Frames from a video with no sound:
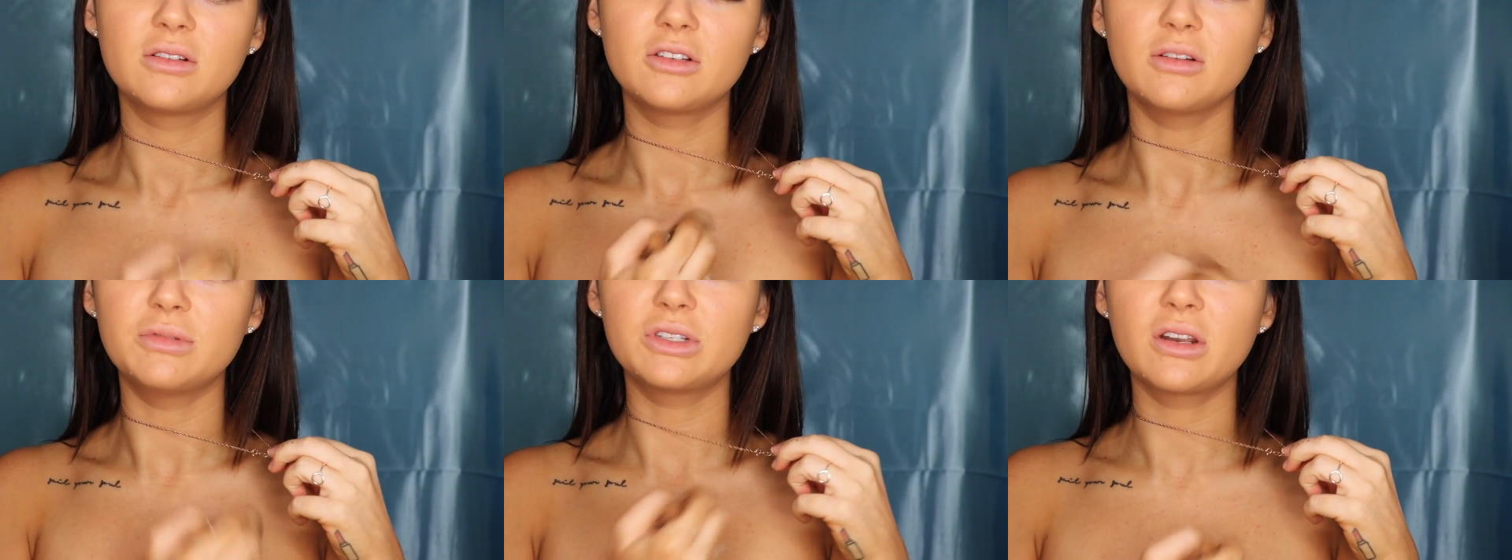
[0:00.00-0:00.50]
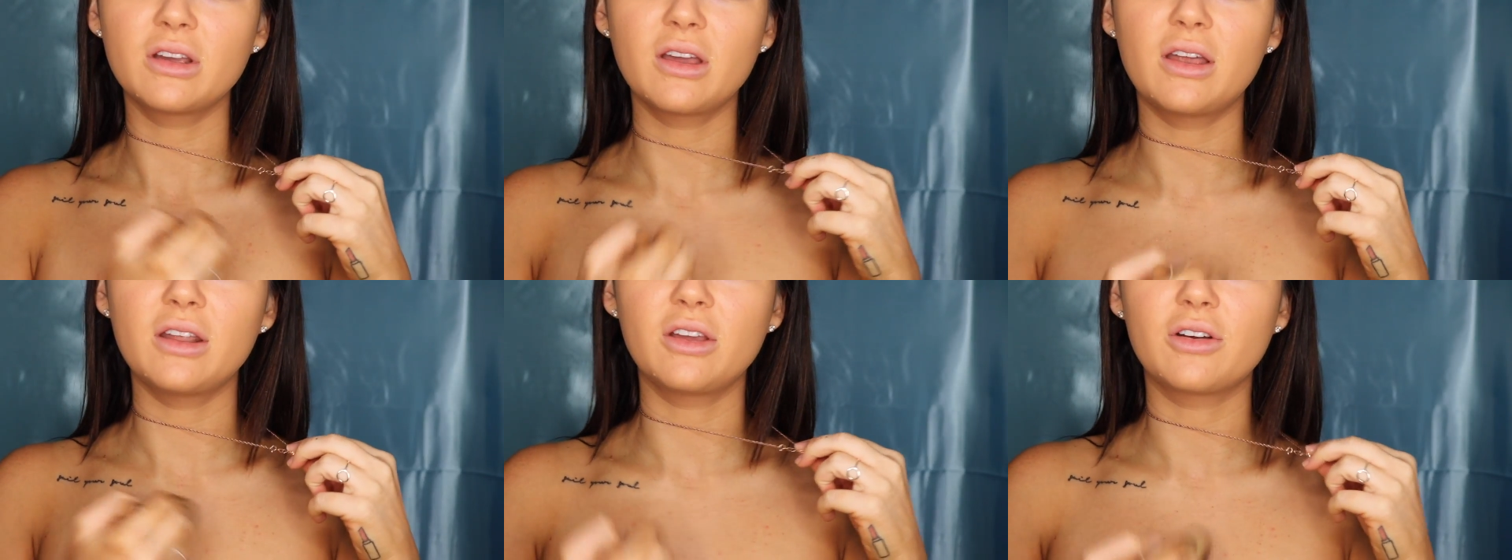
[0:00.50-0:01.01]
So I'm just gonna
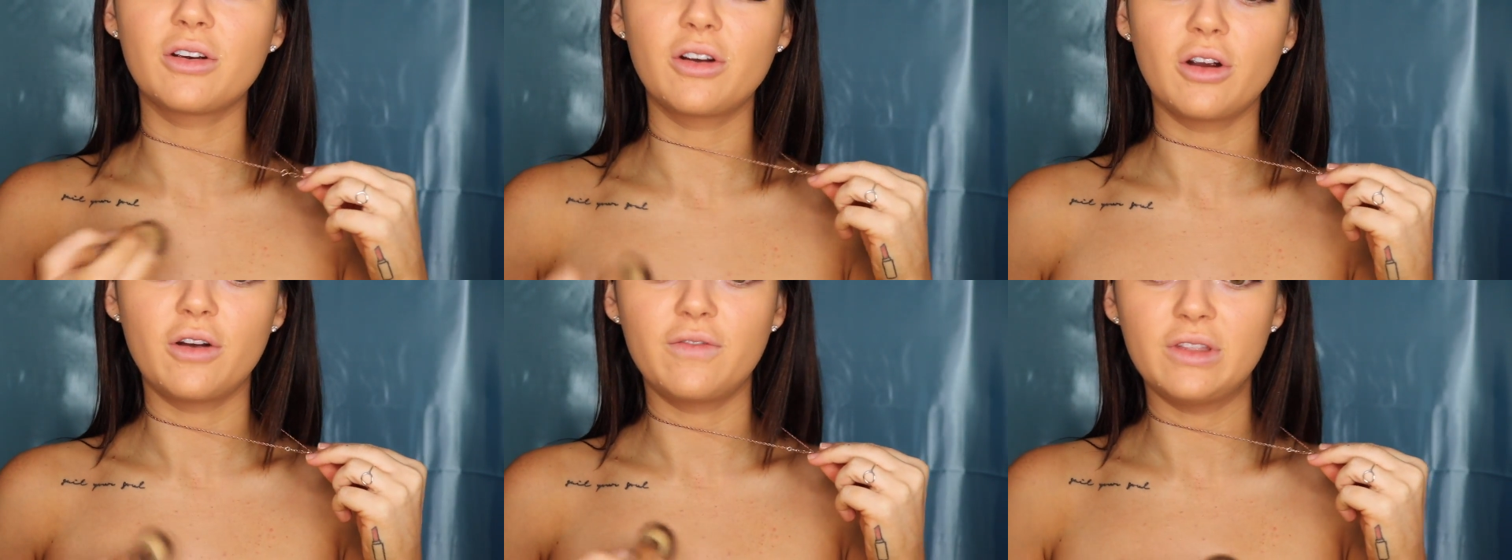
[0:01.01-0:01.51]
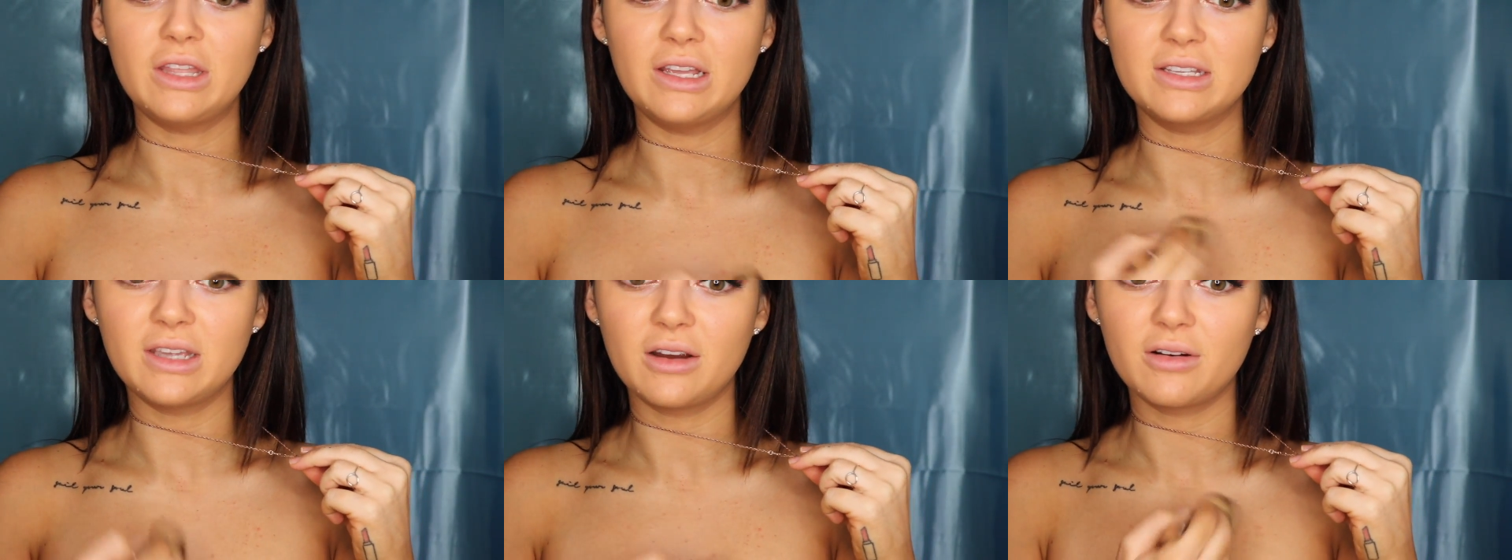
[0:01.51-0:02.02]
kind of go over
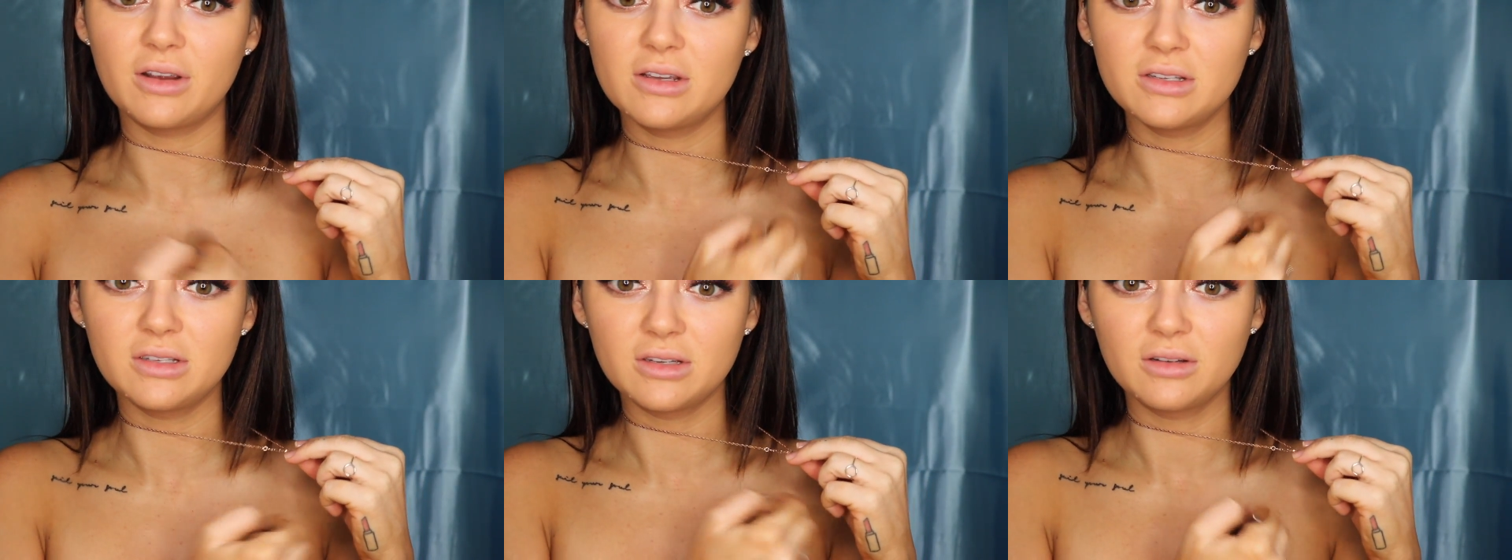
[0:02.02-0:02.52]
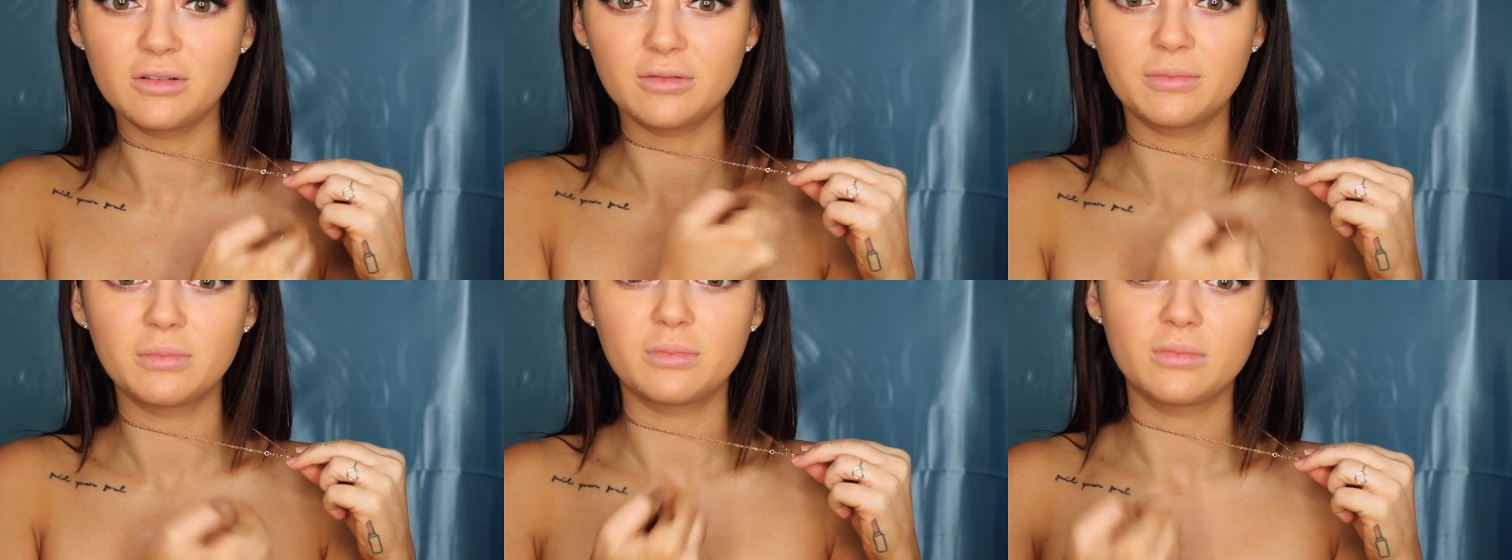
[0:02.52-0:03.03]
these areas
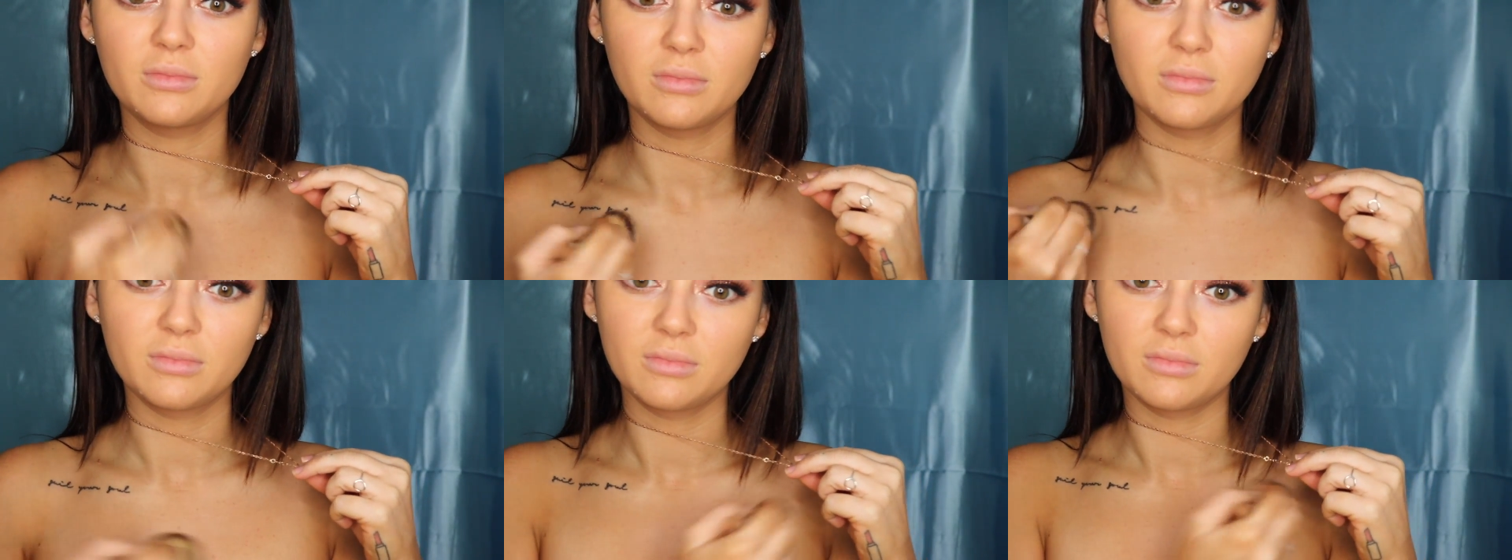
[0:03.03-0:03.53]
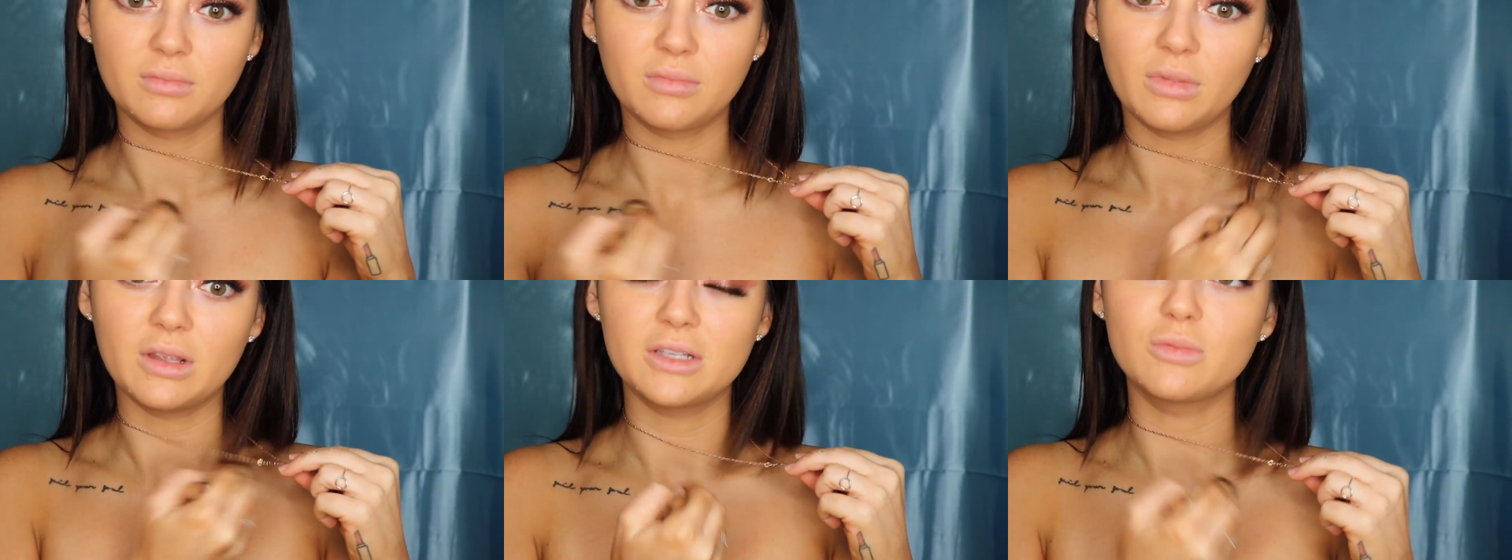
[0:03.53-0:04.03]

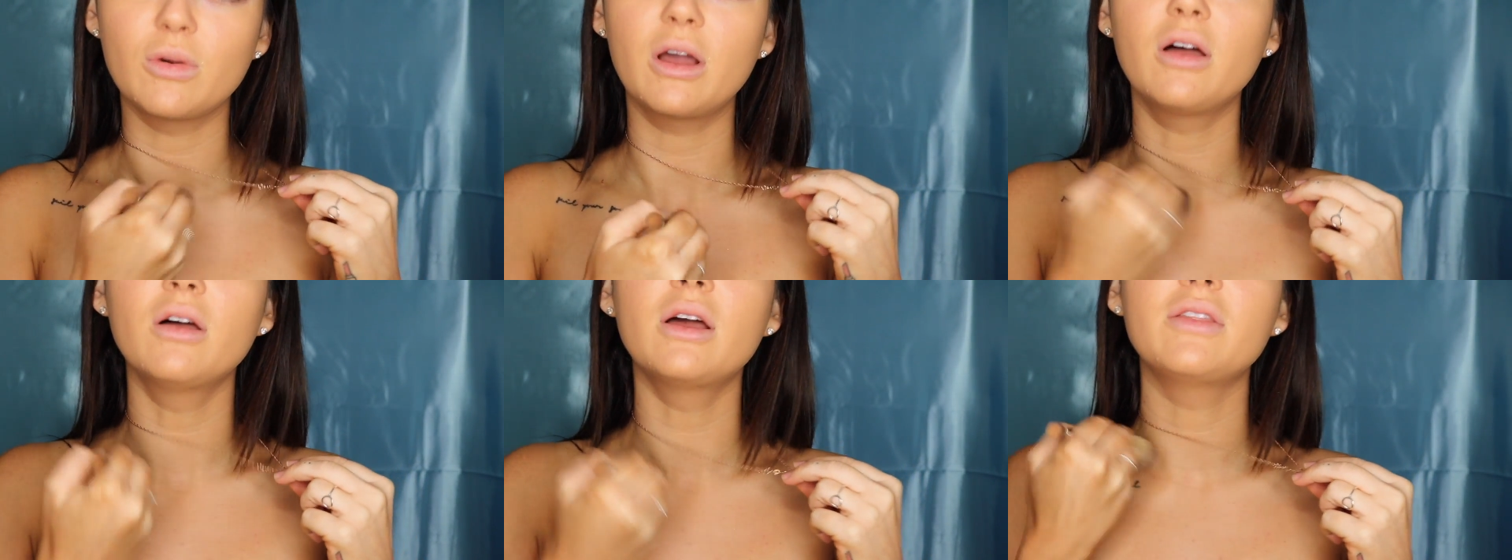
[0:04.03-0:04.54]
as well.